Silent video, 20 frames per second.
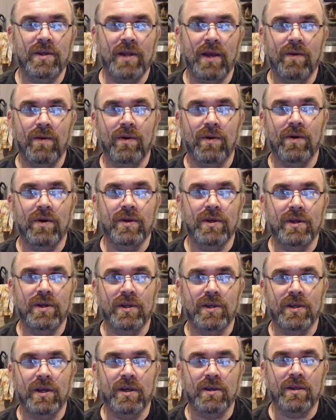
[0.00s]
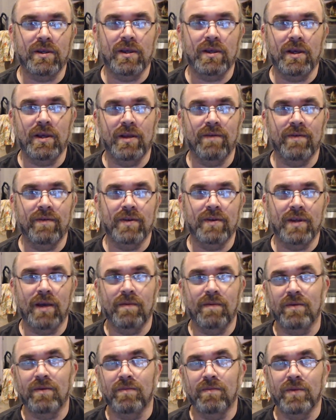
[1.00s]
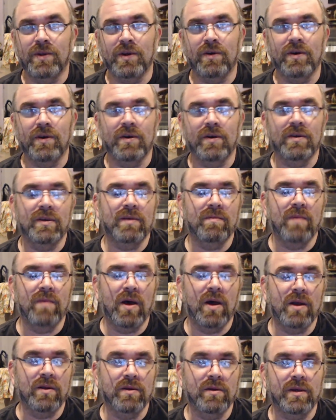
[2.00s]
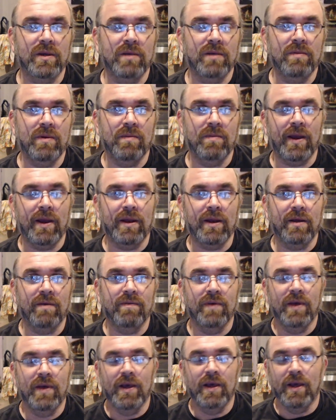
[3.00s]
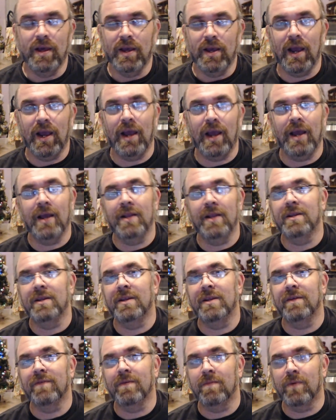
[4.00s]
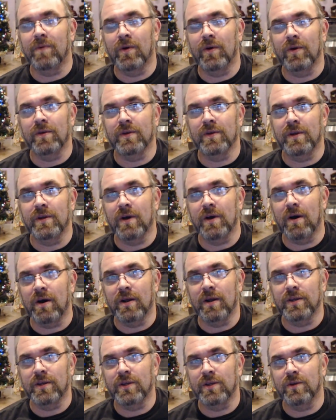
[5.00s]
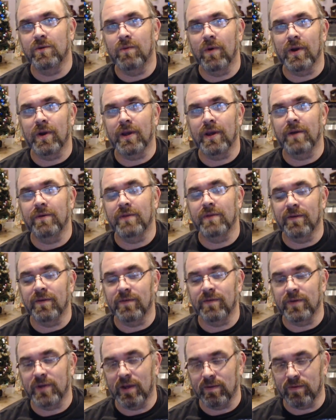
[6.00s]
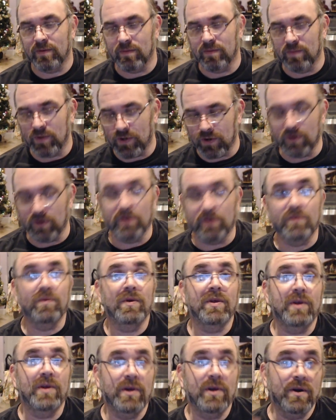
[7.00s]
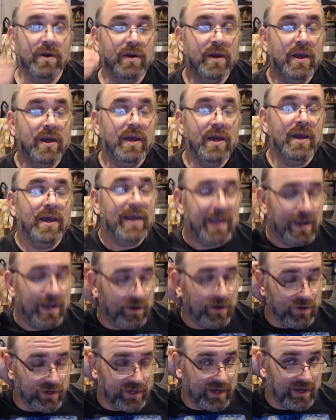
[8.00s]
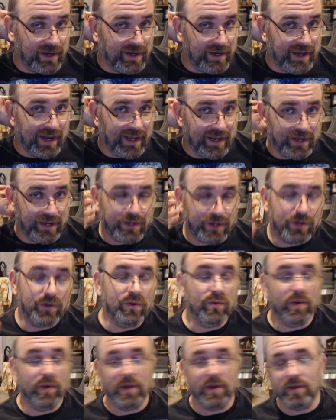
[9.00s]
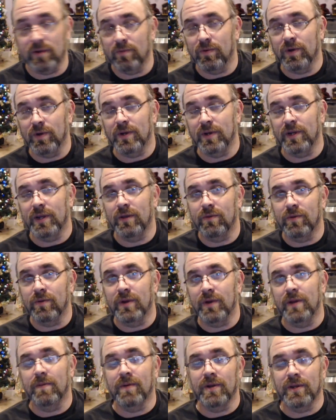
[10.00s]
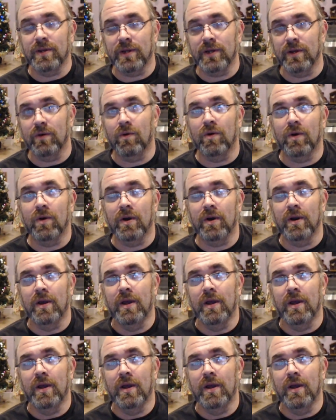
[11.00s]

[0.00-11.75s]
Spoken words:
Today we're going to discuss the different types of materials that models can be made of and the different pros and cons to working with different types of materials, whether you're interested in getting into resin printing, 3D printing, or